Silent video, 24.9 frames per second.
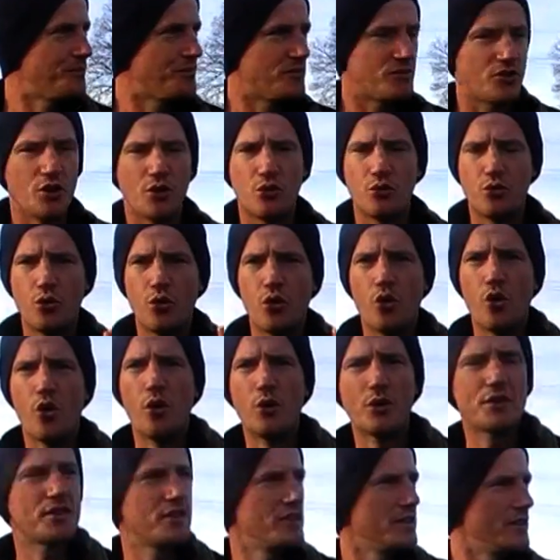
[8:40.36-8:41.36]
The
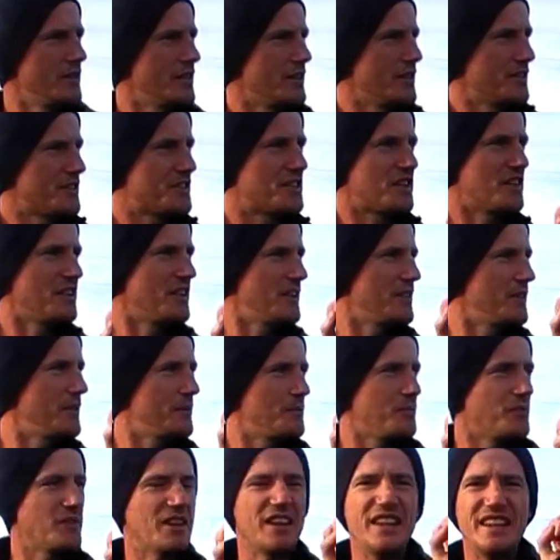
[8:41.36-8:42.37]
Road to
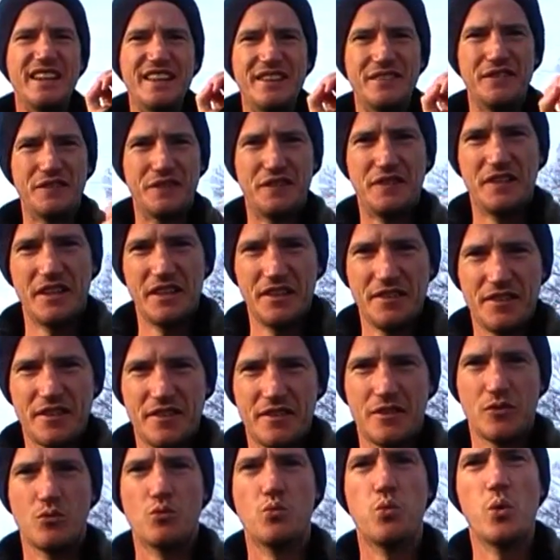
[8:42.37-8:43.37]
Infinite
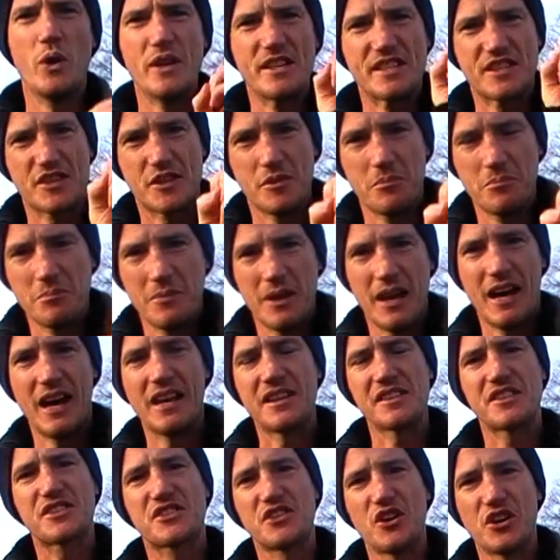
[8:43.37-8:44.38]
Wisdom and
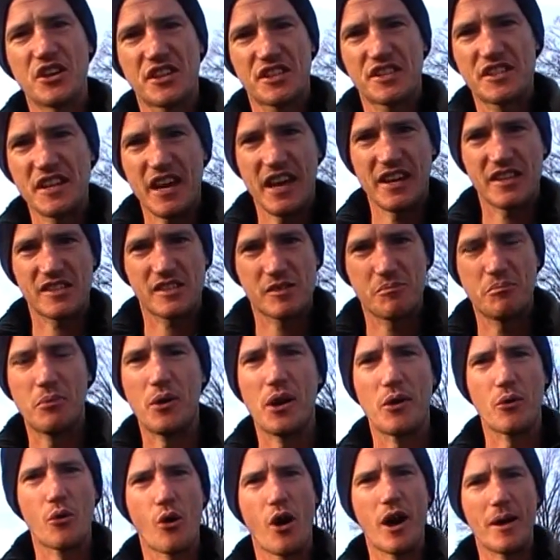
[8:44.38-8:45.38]
Success by
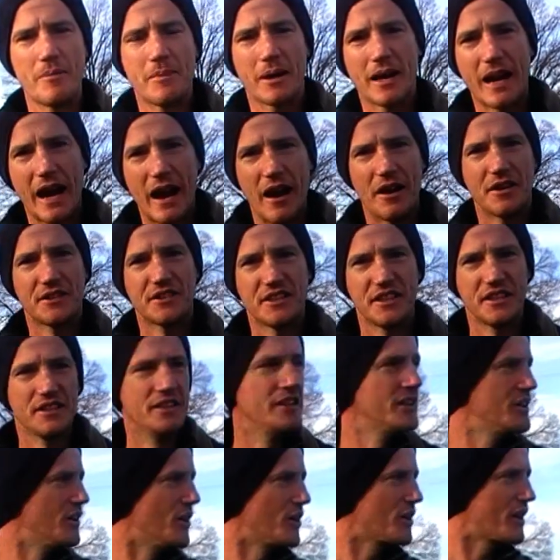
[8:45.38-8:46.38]
Roy McCarthy,
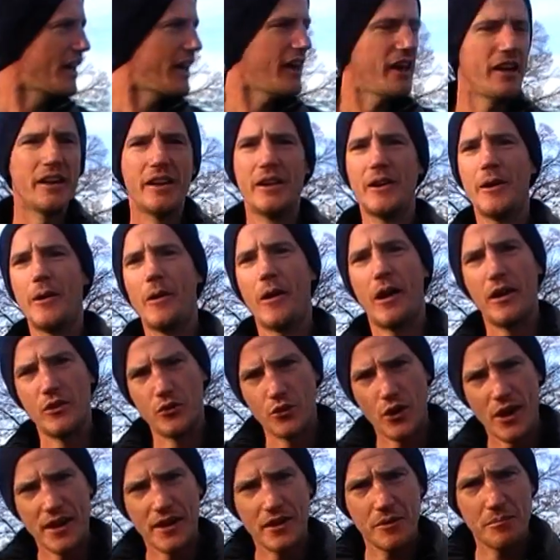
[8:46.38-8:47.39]
okay? I'll
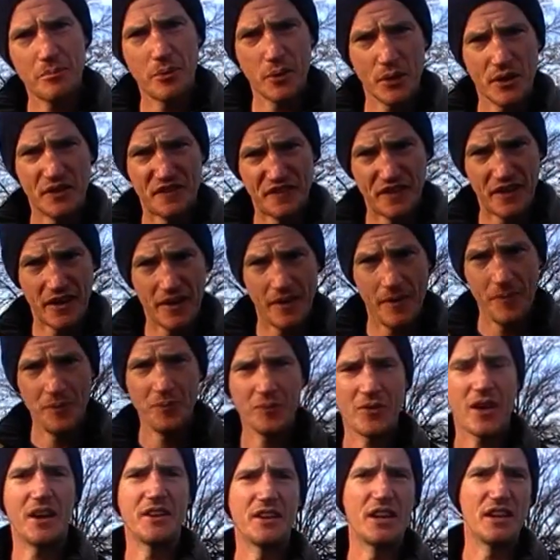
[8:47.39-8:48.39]
write a book for you
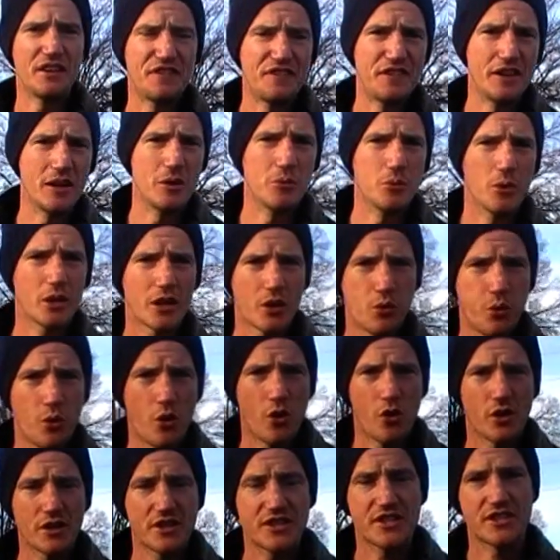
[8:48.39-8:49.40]
and I'll fill it with
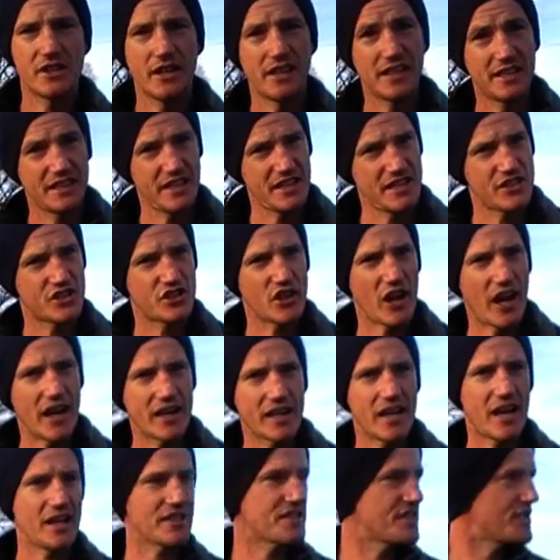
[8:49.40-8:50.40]
quotes like these
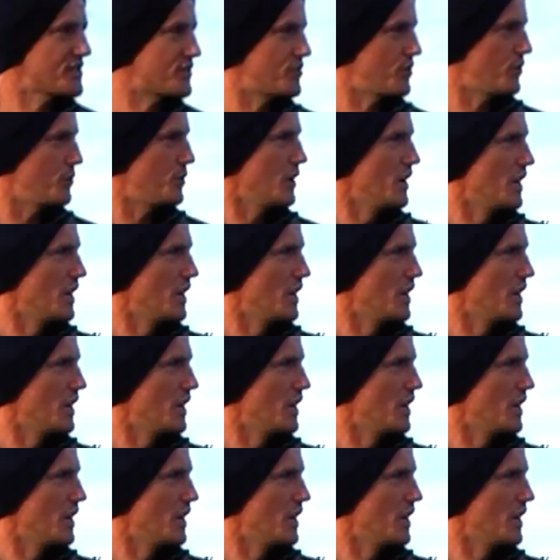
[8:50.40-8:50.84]
jackasses do.